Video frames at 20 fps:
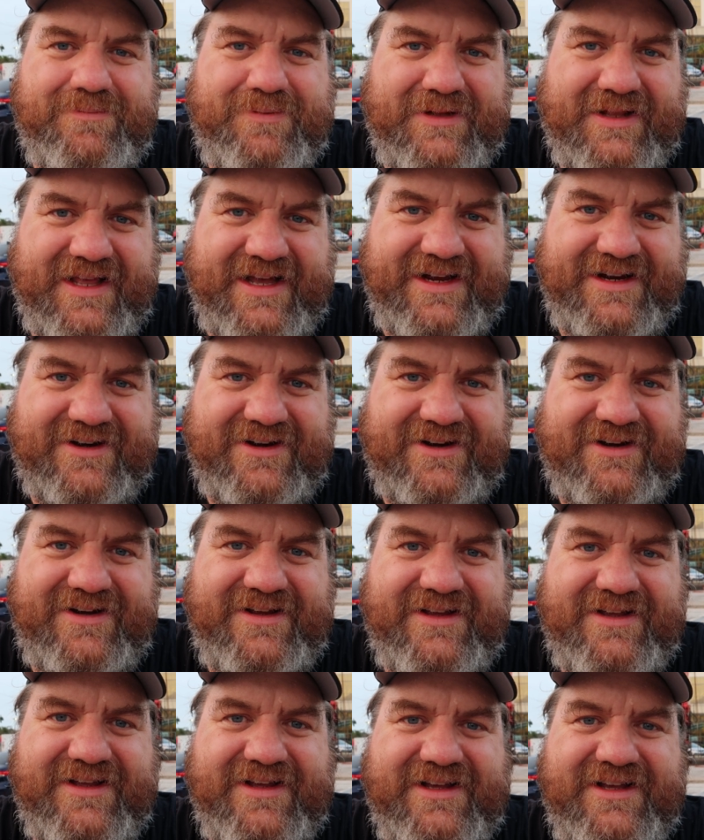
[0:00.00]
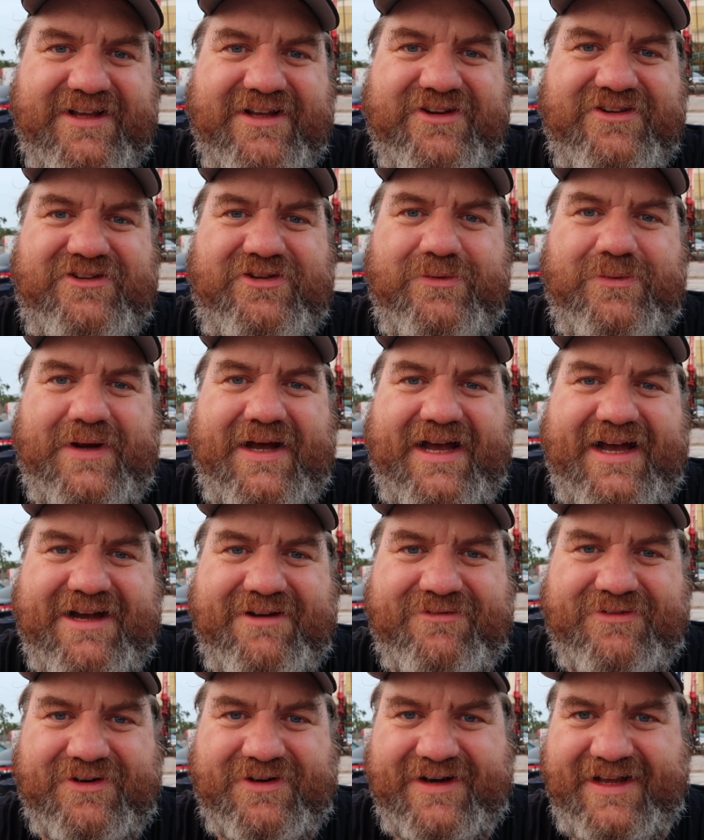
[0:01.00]
player to
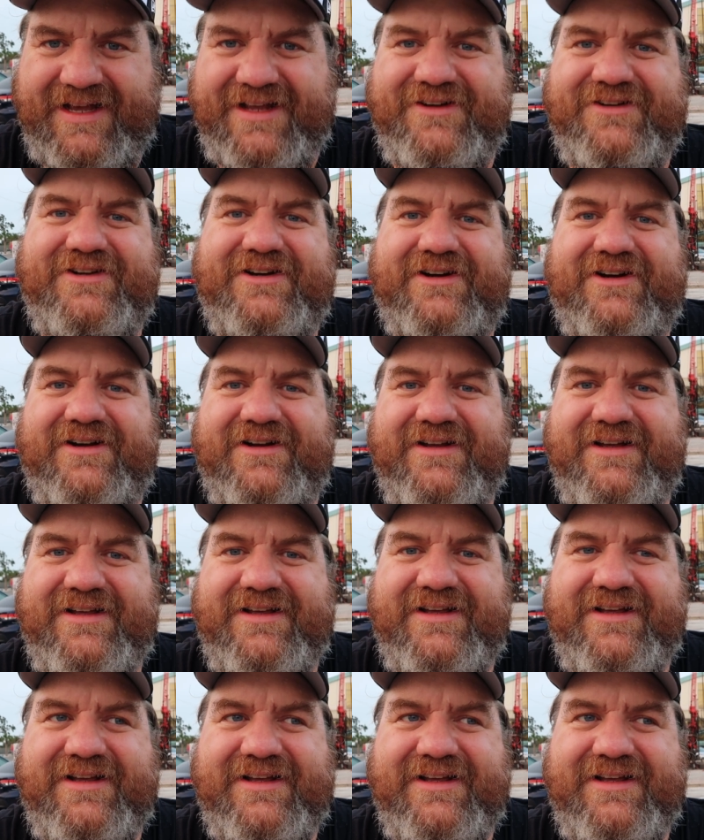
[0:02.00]
ever enter